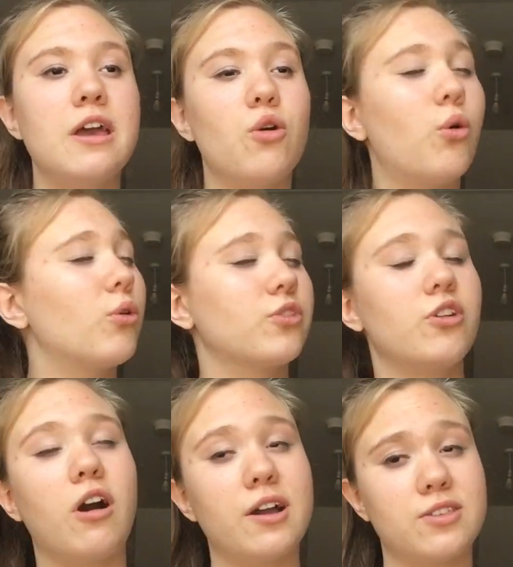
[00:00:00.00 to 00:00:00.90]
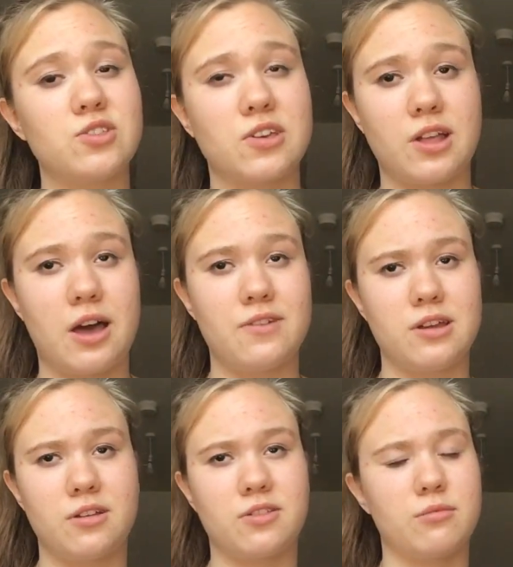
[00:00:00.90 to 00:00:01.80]
Also, I suggest
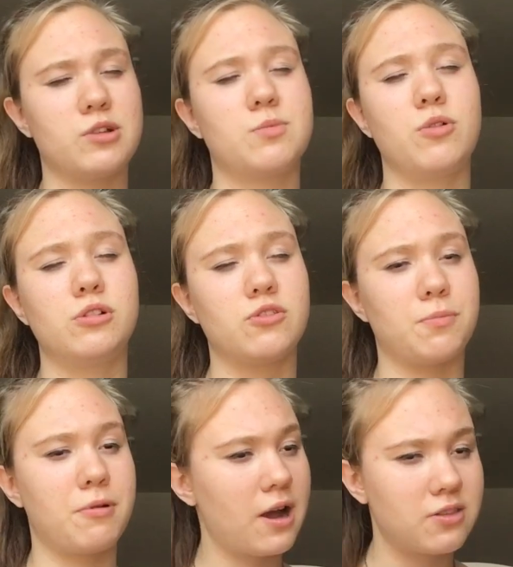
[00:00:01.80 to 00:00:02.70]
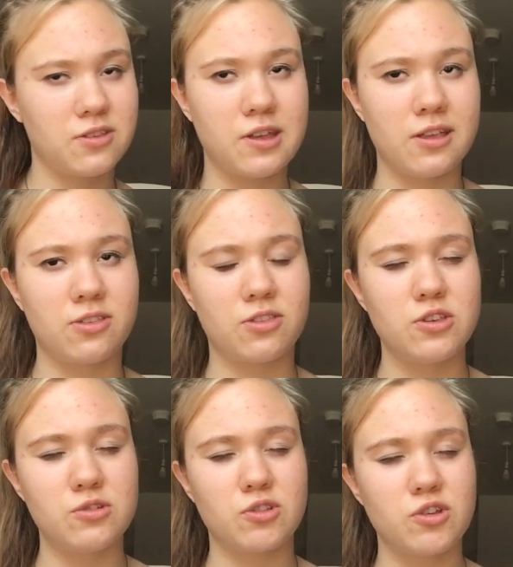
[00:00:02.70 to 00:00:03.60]
having somewhere to put loads of practice tests
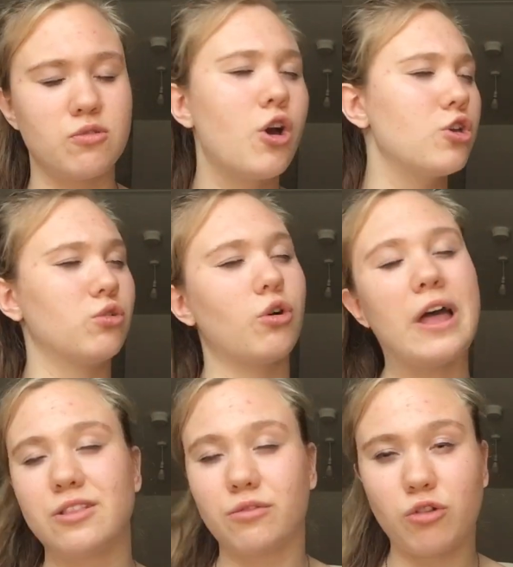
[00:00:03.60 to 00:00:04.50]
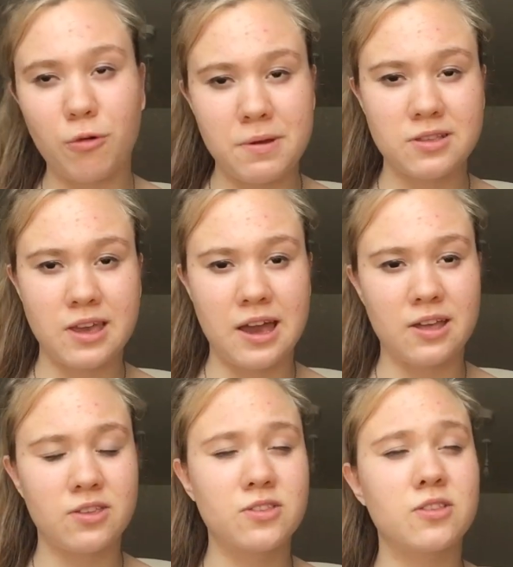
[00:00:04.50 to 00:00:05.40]
that you do, with end of topic
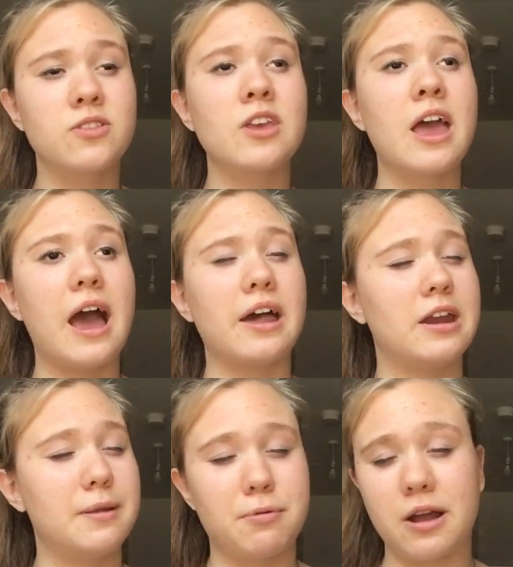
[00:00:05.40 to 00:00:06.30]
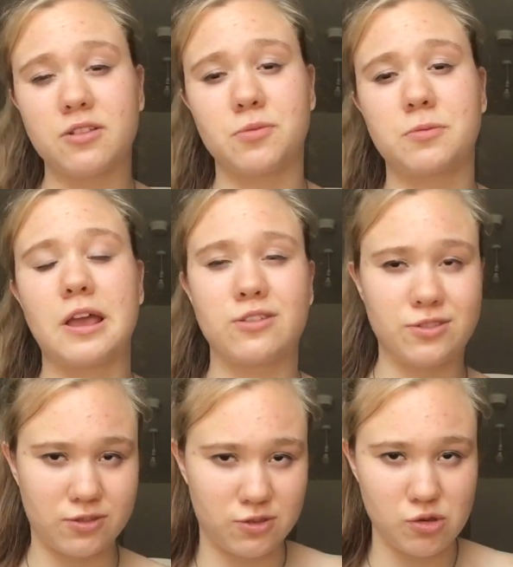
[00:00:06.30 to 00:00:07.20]
tests and any practice
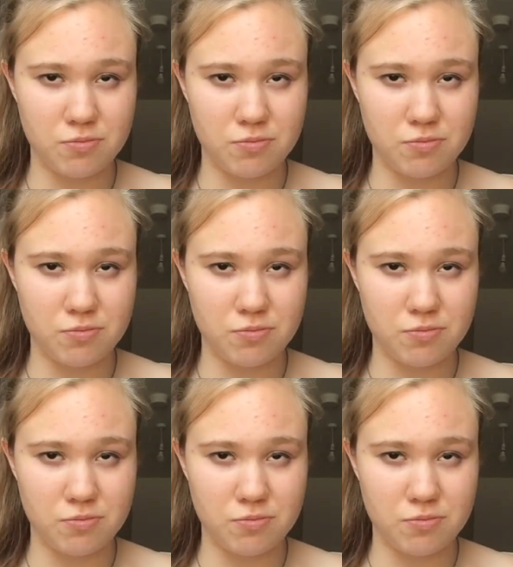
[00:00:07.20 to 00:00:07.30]
tests you